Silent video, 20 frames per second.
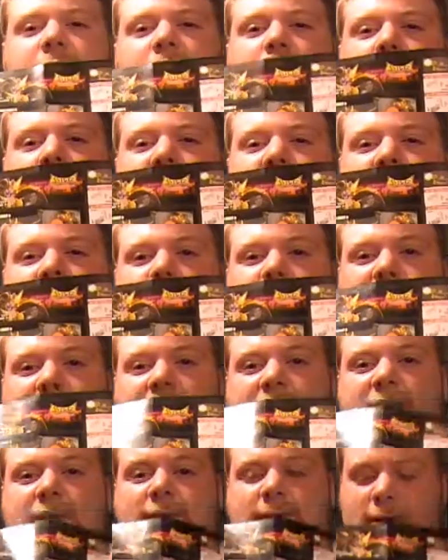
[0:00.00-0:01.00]
the back of the
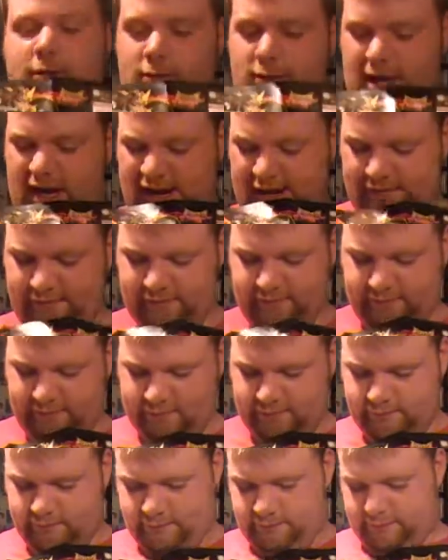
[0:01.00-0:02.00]
box. You have
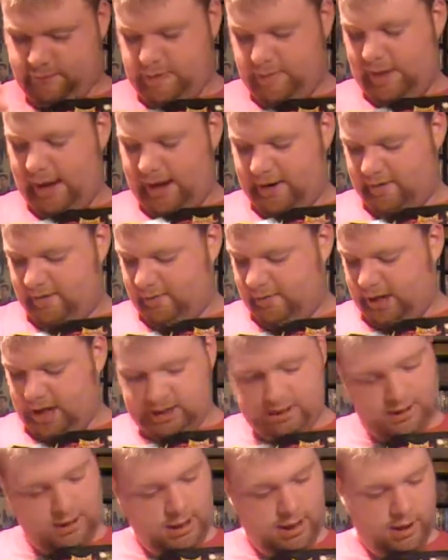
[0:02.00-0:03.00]
the back of the
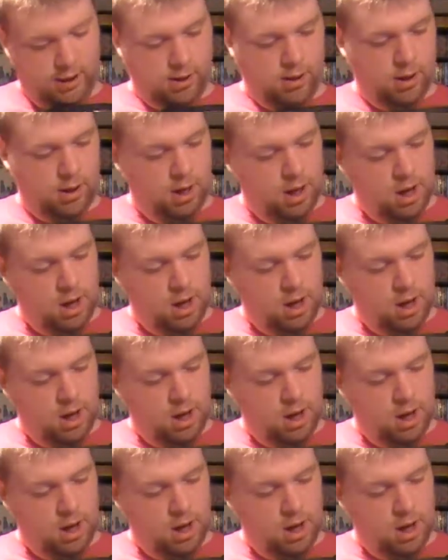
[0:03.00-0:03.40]
box here,